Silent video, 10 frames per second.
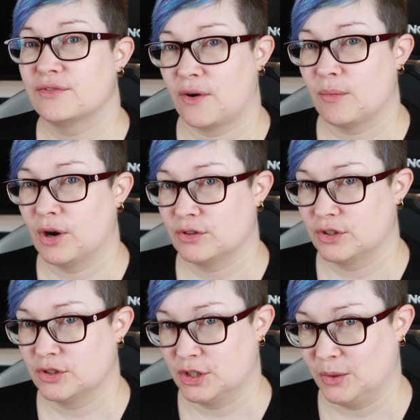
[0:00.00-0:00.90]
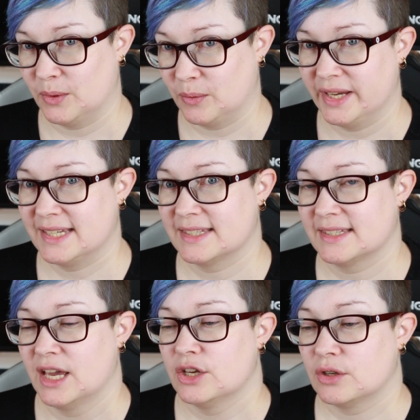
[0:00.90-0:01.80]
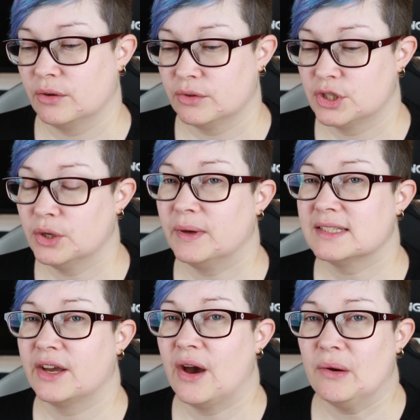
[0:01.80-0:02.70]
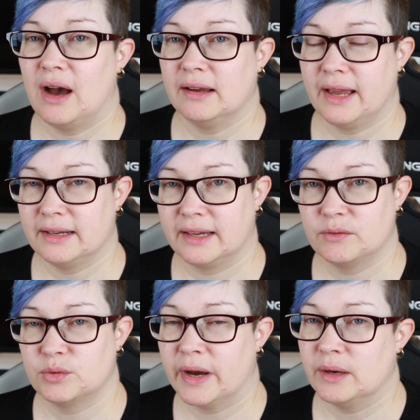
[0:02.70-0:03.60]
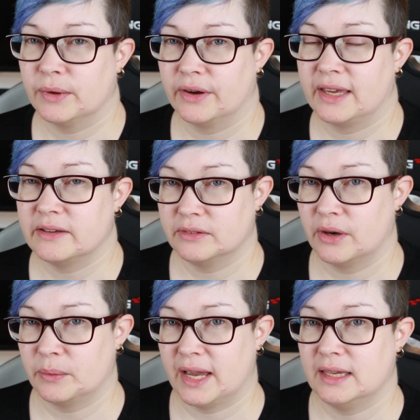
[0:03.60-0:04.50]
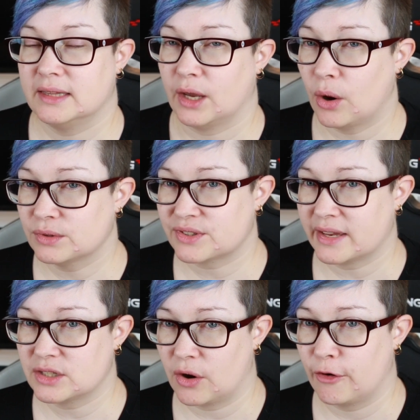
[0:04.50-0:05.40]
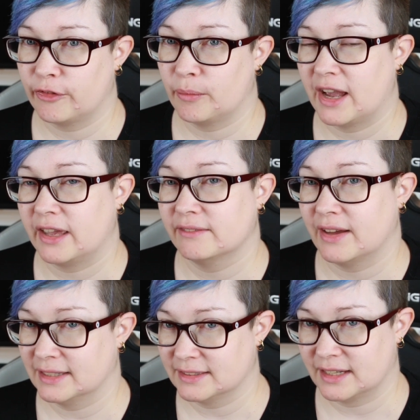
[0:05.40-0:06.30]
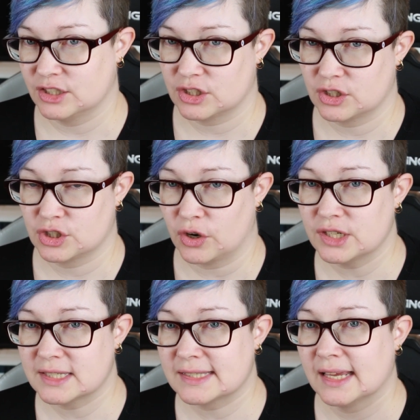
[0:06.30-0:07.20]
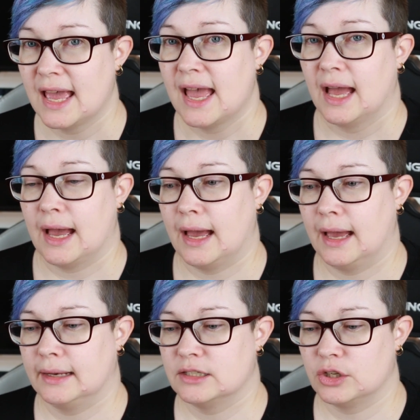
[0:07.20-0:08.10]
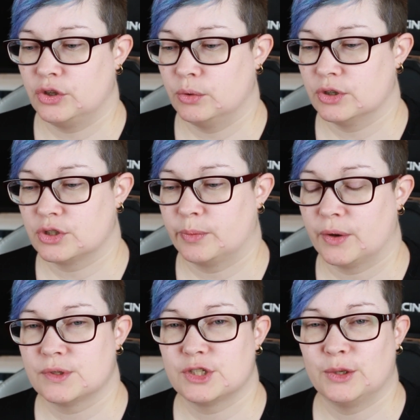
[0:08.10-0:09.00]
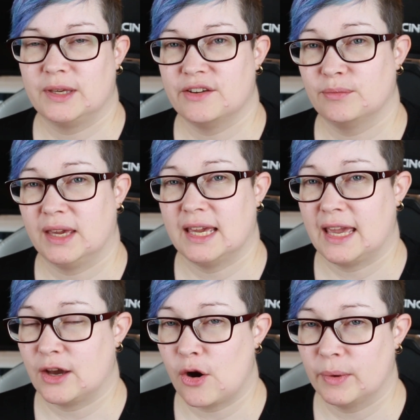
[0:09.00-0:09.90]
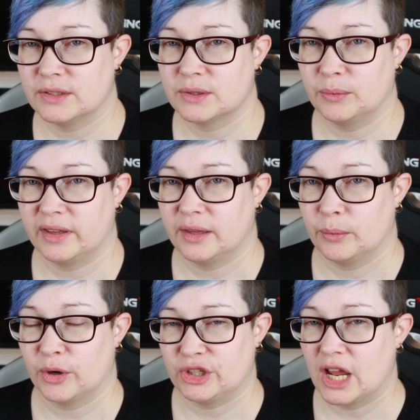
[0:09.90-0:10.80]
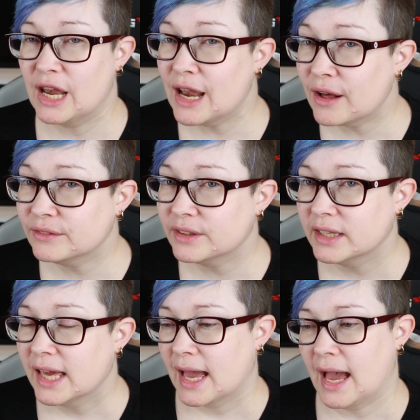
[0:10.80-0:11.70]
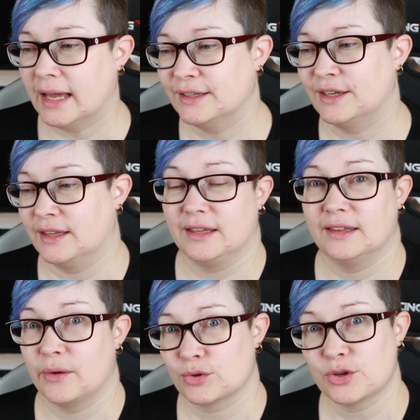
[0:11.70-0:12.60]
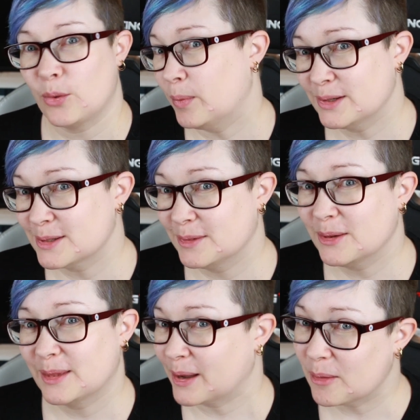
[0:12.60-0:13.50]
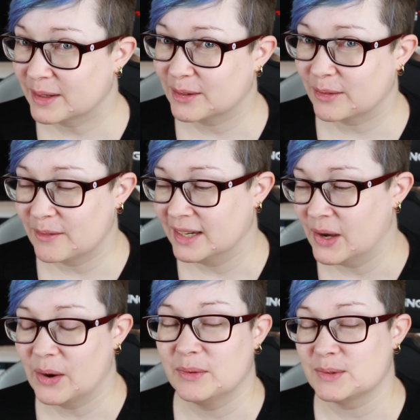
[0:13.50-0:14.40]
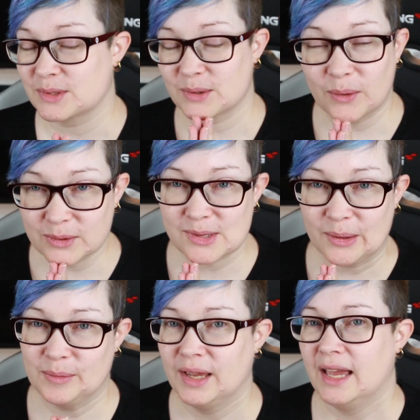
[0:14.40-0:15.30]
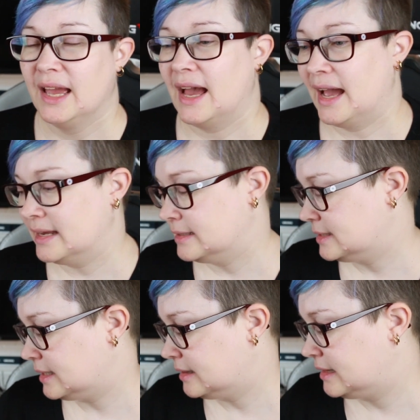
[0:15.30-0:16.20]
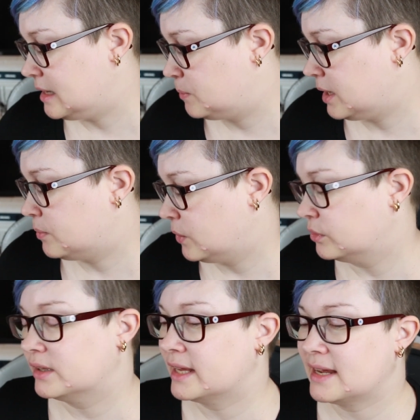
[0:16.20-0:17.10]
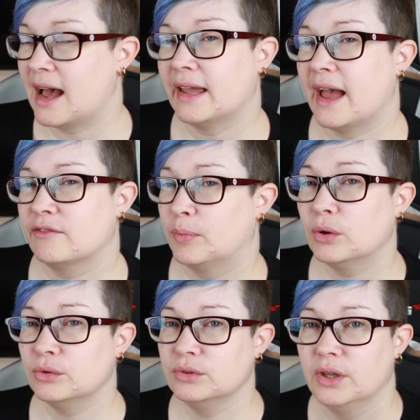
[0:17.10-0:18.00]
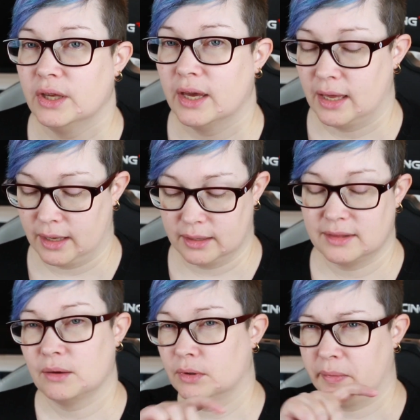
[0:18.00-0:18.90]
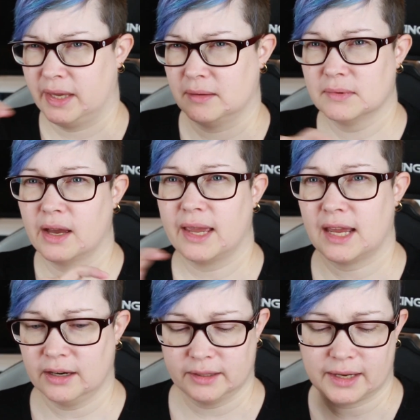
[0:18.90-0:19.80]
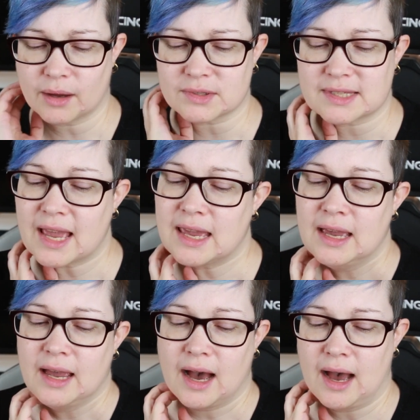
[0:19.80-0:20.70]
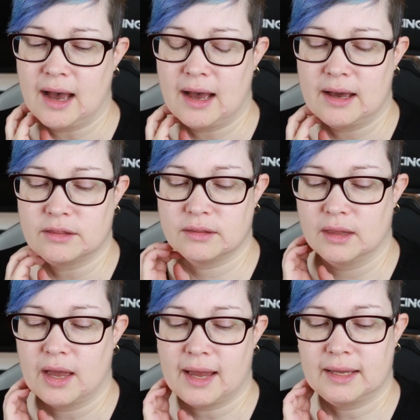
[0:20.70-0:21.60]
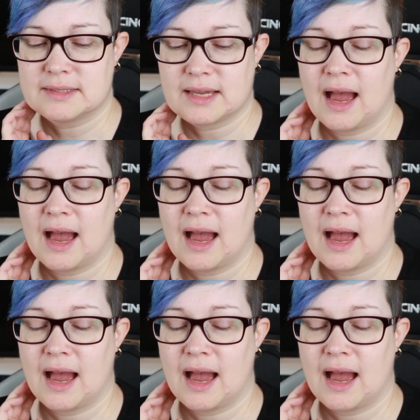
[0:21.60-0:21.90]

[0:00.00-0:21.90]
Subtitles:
from last 2 weeks. So 2 weeks ago I had a giveaway where I gave away the whole set of my Valentine's shards, and you were supposed to give me a comment with the word love, and there was a whole bunch of you that commented on the video, which was awesome. And the people that I have pulled, they will be here, and I will say it's